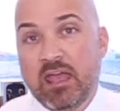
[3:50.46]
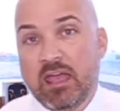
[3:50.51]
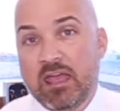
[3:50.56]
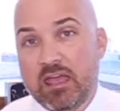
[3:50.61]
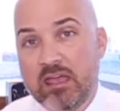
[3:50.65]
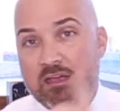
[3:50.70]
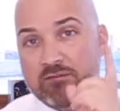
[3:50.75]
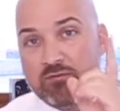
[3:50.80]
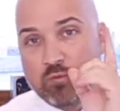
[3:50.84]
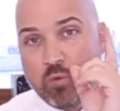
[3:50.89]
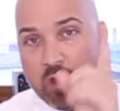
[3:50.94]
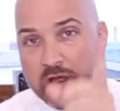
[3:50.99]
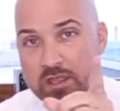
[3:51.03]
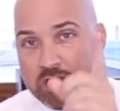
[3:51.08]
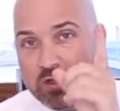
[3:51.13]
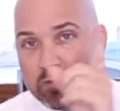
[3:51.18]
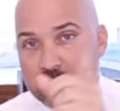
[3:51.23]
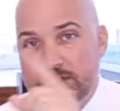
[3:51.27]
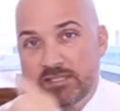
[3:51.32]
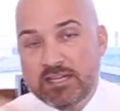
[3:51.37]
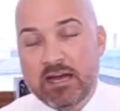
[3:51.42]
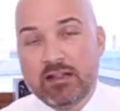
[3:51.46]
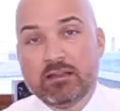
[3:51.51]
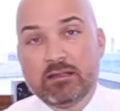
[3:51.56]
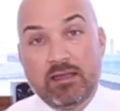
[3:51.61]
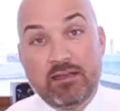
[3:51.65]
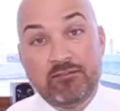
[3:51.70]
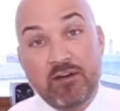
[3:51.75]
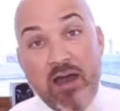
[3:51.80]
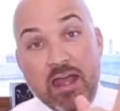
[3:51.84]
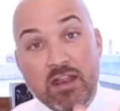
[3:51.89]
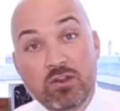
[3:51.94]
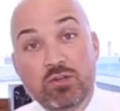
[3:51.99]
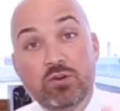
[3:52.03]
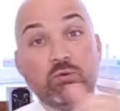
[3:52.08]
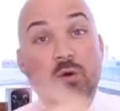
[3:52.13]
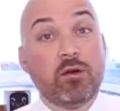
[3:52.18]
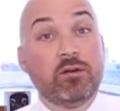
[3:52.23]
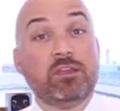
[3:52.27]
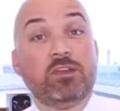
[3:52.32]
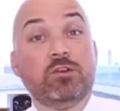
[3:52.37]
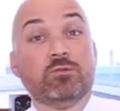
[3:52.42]
if I knew
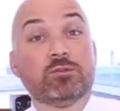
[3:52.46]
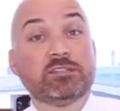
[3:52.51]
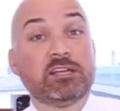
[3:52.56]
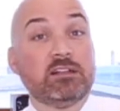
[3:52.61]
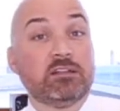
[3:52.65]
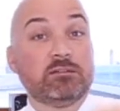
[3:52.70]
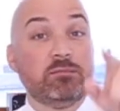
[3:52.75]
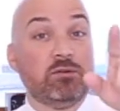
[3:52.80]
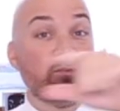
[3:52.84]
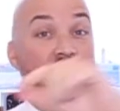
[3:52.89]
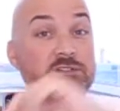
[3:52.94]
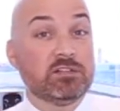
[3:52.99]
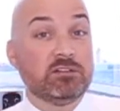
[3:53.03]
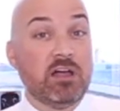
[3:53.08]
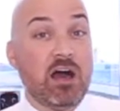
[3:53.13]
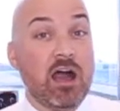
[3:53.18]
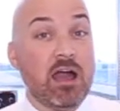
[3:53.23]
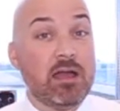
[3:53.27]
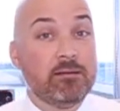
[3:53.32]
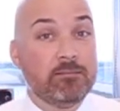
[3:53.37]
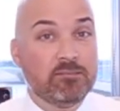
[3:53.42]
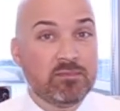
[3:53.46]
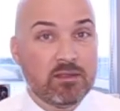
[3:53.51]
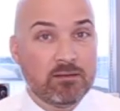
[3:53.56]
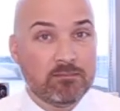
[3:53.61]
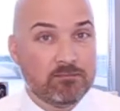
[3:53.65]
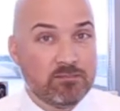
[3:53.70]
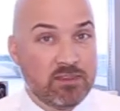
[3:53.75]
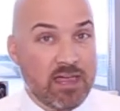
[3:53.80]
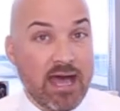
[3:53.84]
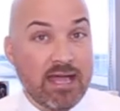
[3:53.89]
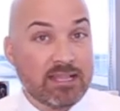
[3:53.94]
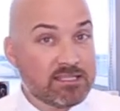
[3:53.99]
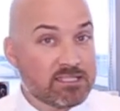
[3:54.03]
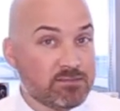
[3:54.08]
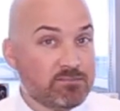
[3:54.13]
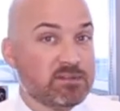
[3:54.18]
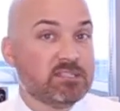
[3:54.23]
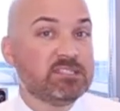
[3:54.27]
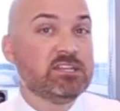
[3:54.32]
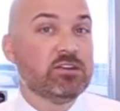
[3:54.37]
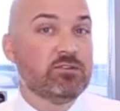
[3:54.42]
what you were telling me was a lie. That's
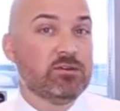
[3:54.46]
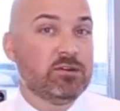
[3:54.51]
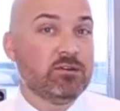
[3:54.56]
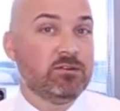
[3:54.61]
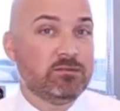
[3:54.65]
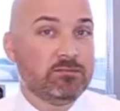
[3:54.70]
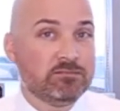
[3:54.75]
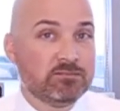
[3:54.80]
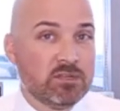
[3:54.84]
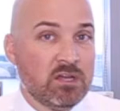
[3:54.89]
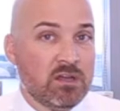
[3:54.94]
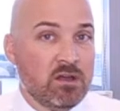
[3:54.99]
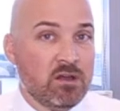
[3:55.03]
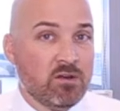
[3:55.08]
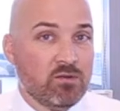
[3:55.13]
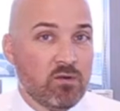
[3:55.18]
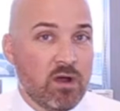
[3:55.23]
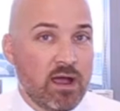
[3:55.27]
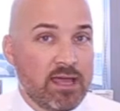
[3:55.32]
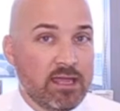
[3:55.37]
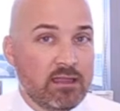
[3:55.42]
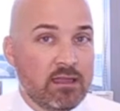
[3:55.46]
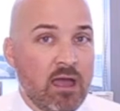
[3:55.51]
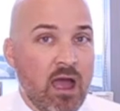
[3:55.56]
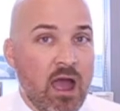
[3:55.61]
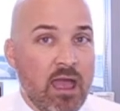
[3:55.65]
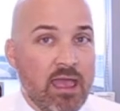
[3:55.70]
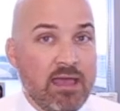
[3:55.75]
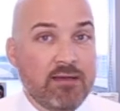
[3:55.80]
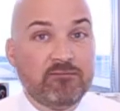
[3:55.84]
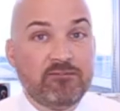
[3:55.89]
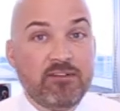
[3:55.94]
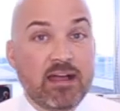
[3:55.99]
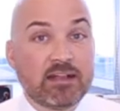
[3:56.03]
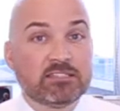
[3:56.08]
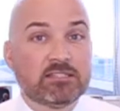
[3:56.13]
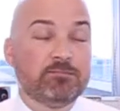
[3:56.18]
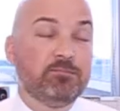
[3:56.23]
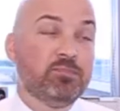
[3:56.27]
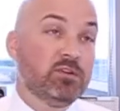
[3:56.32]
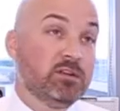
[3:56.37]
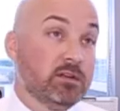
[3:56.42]
material, right? In fact,
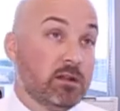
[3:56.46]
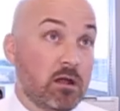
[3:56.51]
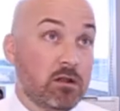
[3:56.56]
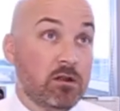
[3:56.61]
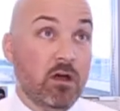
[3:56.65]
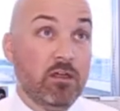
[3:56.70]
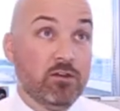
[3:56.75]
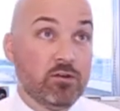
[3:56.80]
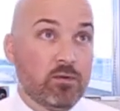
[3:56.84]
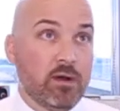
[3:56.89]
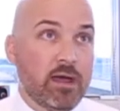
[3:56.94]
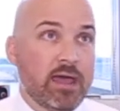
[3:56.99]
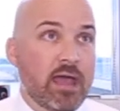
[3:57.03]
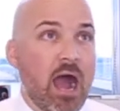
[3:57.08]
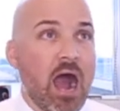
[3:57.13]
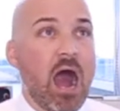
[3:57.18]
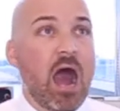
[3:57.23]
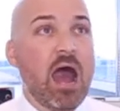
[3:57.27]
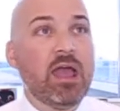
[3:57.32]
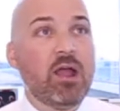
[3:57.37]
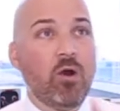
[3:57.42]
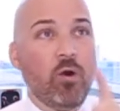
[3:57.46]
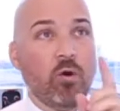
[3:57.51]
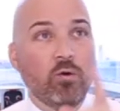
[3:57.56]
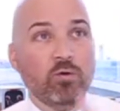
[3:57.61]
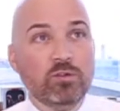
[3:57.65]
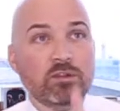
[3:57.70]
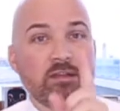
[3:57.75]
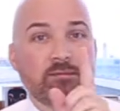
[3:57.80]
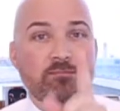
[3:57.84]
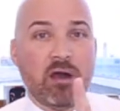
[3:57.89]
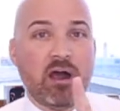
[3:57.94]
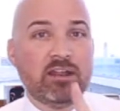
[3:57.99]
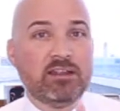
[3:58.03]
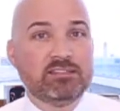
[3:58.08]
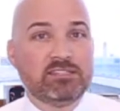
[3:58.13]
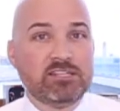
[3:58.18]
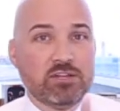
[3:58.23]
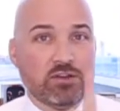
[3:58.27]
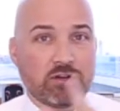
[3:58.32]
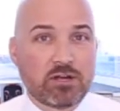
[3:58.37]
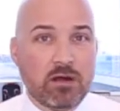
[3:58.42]
to put it another way, I only bought
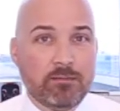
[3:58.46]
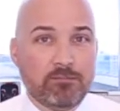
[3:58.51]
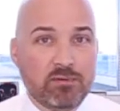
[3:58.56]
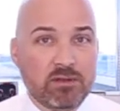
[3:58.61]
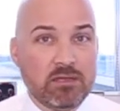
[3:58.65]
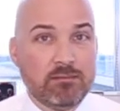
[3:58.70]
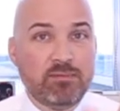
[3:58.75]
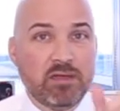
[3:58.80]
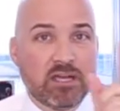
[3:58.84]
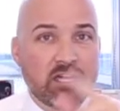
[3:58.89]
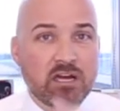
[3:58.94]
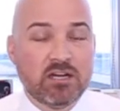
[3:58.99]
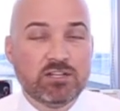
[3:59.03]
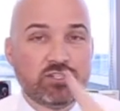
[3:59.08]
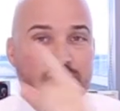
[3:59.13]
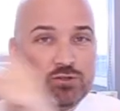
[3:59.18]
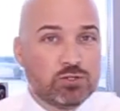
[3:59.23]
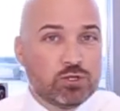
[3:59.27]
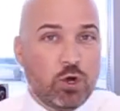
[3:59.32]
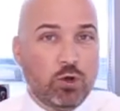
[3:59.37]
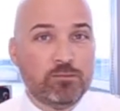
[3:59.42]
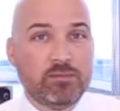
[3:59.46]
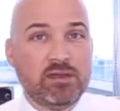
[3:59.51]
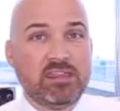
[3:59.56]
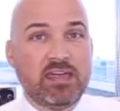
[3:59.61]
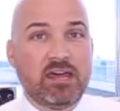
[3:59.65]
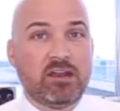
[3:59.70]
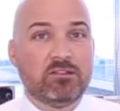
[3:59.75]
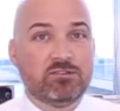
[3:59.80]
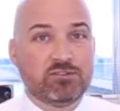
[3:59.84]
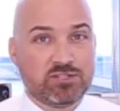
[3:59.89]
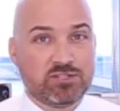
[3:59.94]
into your company because you told me that other